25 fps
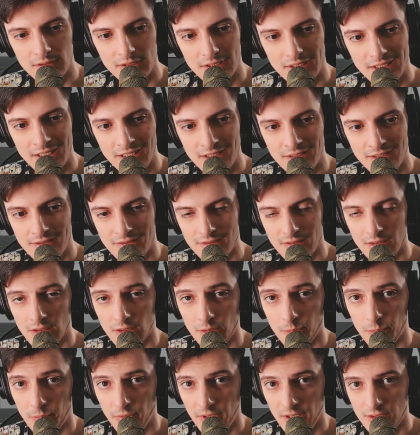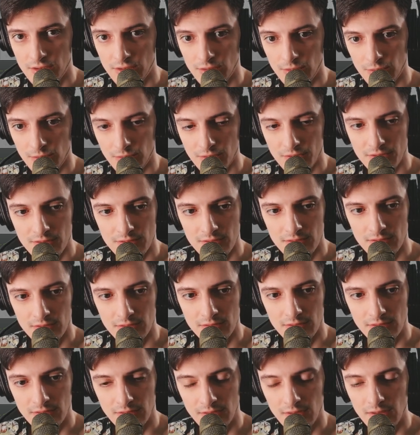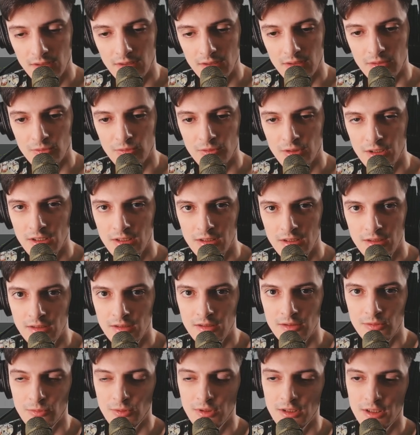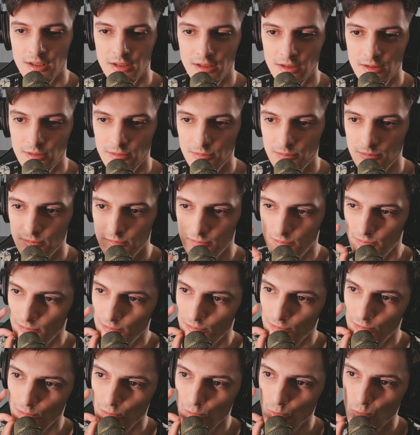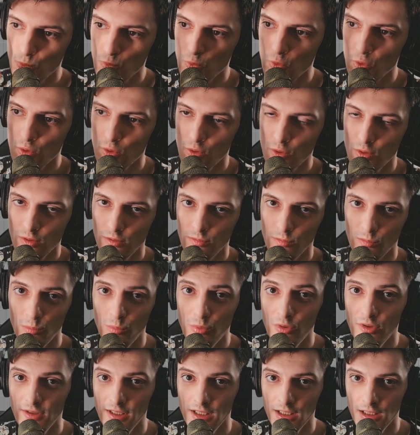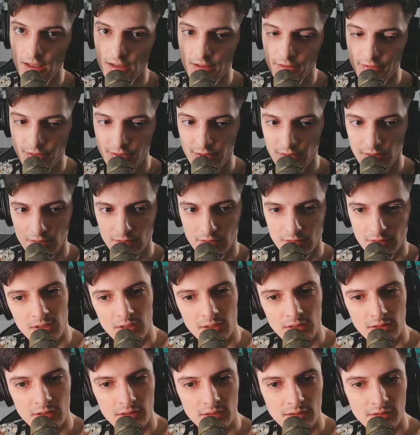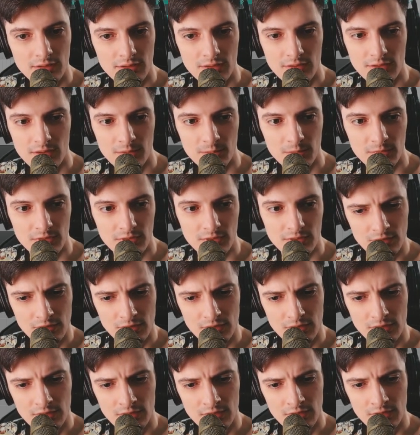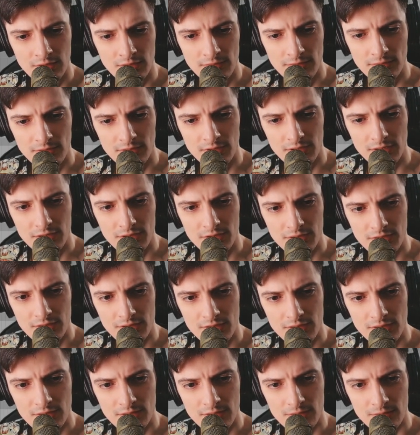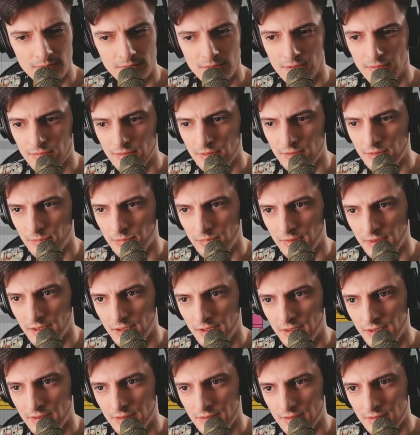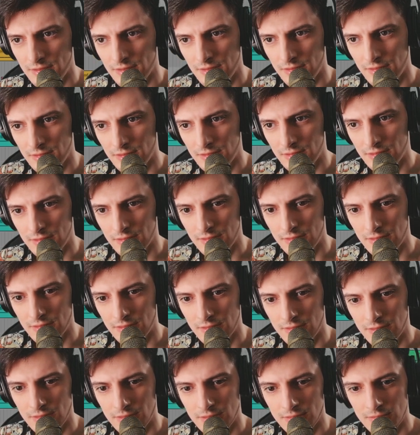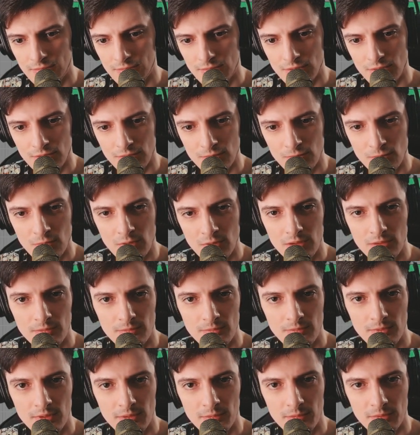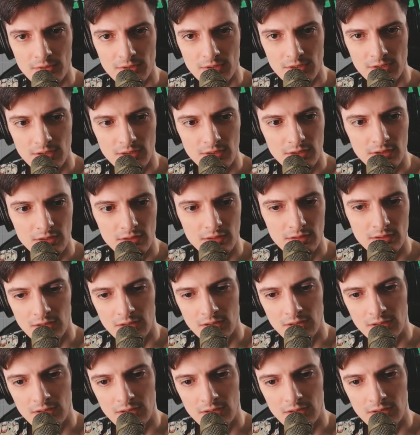his arpeggios, they're really brilliant. I did them in different instances of different plugins. So one of them is here.